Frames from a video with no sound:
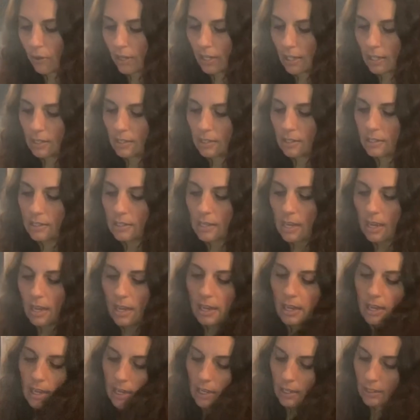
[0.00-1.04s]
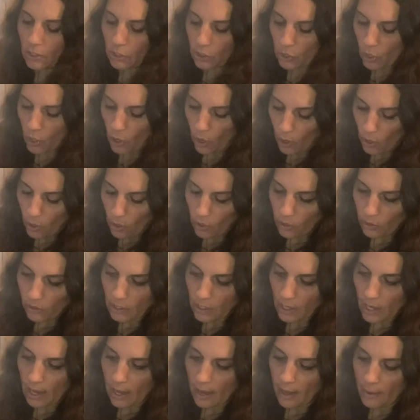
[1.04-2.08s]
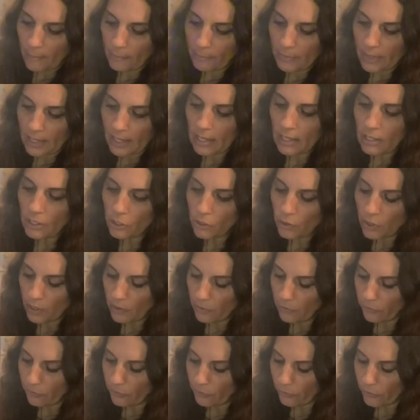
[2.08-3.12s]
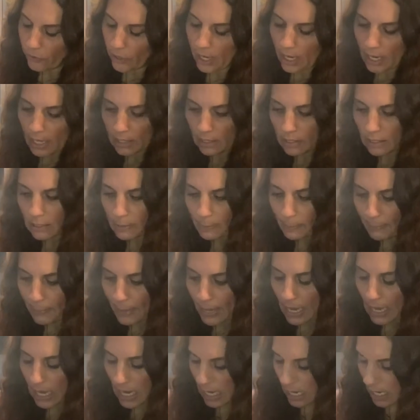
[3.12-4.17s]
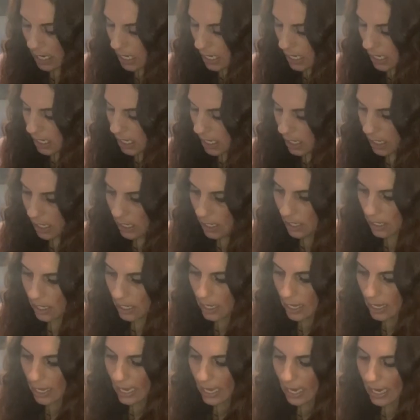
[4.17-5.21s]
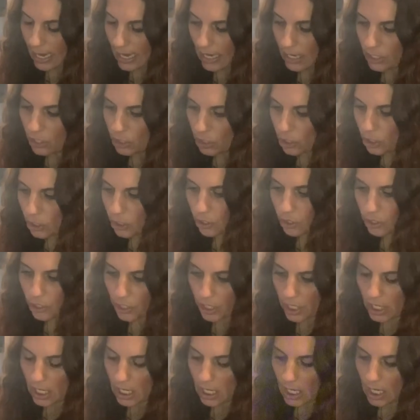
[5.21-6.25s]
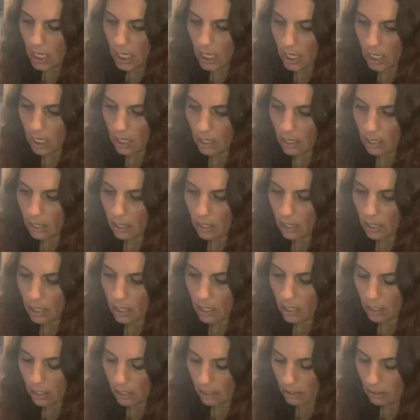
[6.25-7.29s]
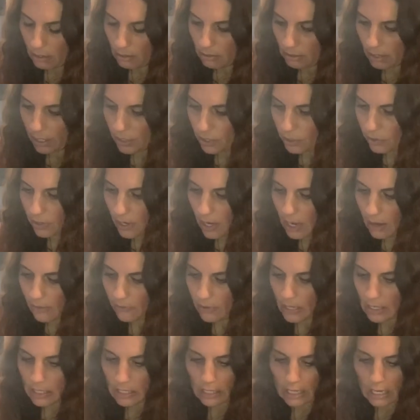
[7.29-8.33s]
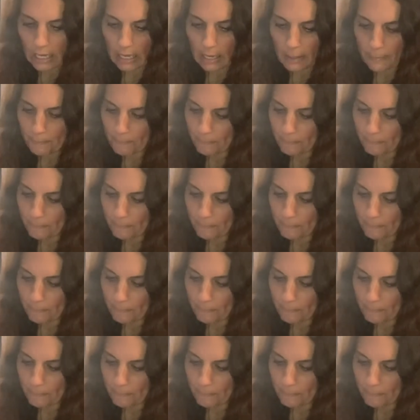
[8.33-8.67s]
is, it's called um, The History of France by H.G., oh, I don't have his name,